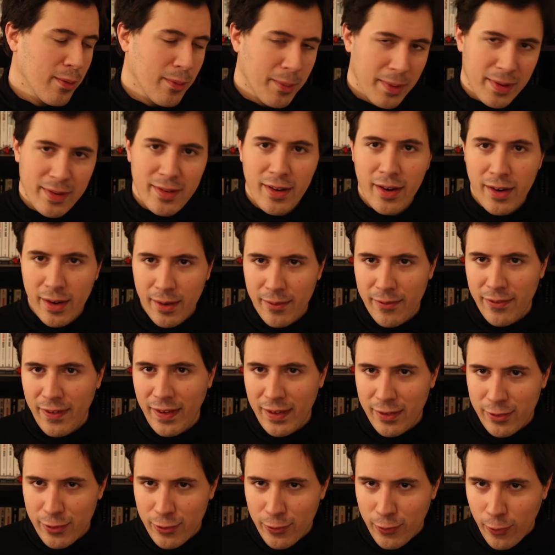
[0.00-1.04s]
will be starting up
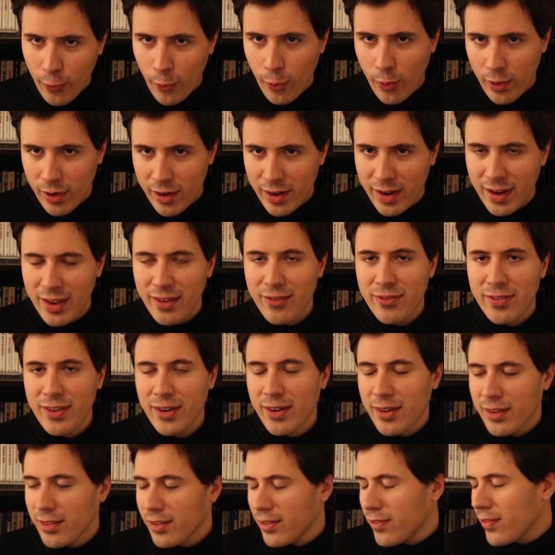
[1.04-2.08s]
Phase 4, if
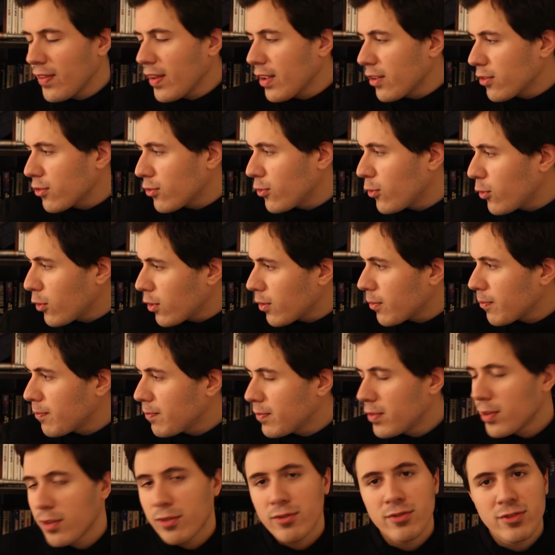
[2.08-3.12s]
there is a Phase 4.
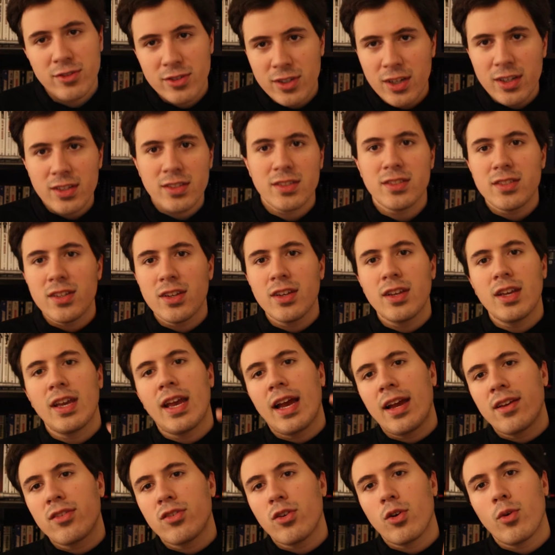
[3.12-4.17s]
So just so you
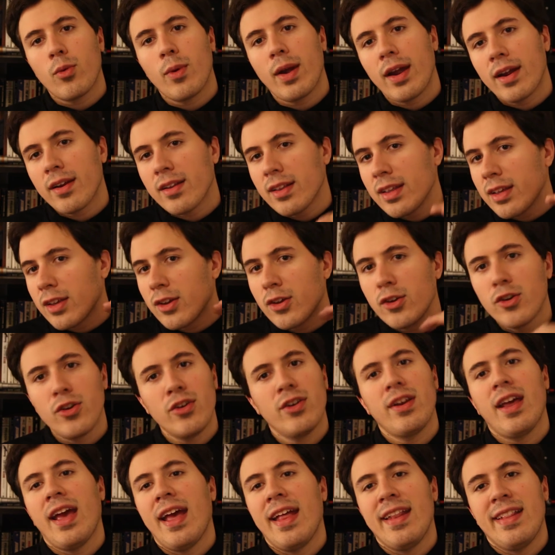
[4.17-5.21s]
guys are aware, it
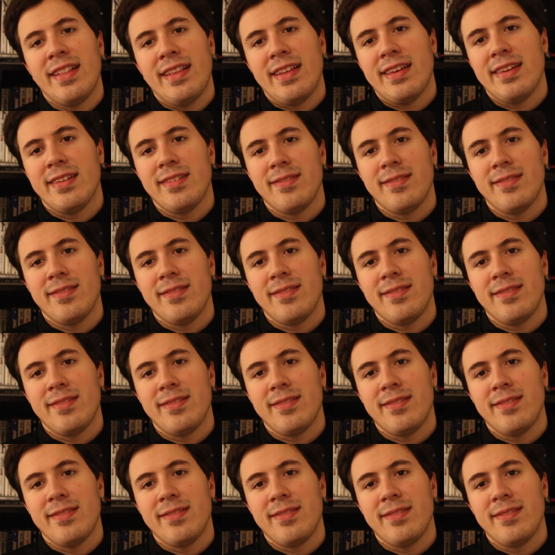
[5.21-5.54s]
could end